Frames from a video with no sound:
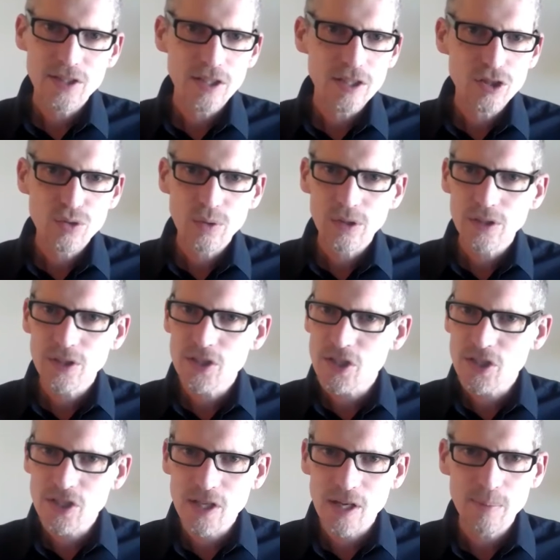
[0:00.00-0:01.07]
as Israel is
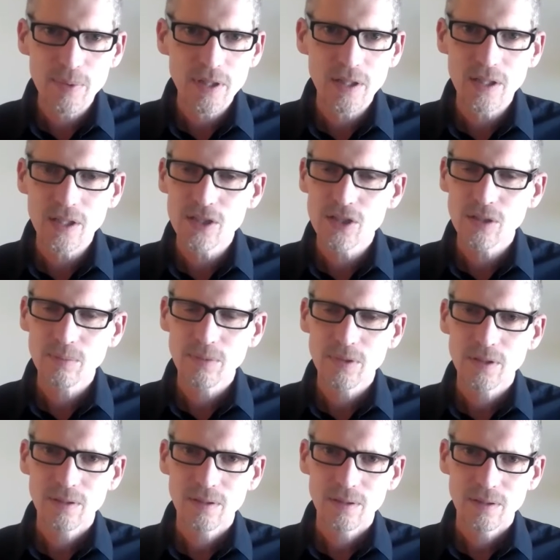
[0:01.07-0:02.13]
escaping
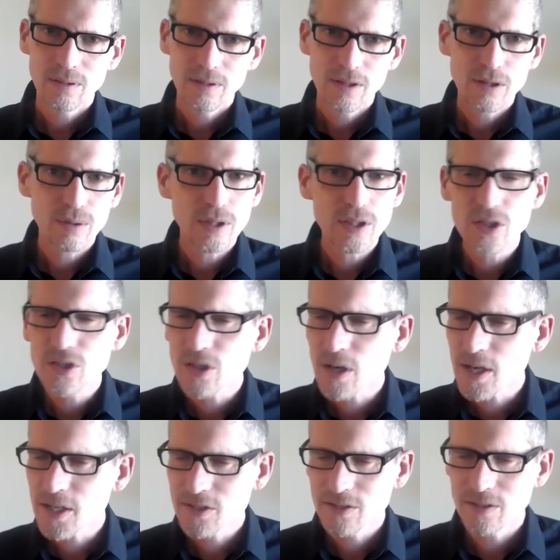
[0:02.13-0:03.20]
Egypt. They're
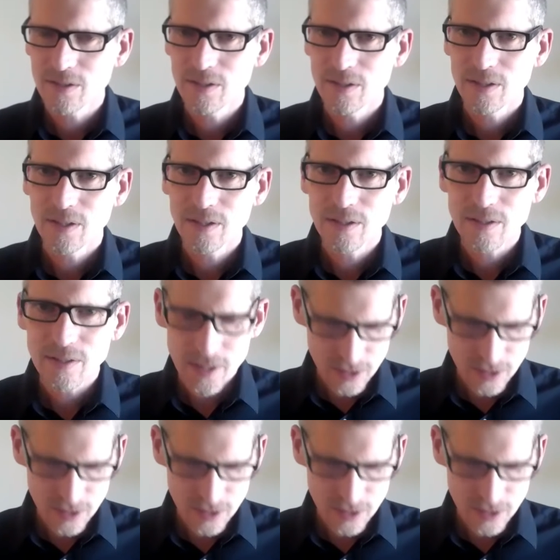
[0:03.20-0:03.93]
exhausted in the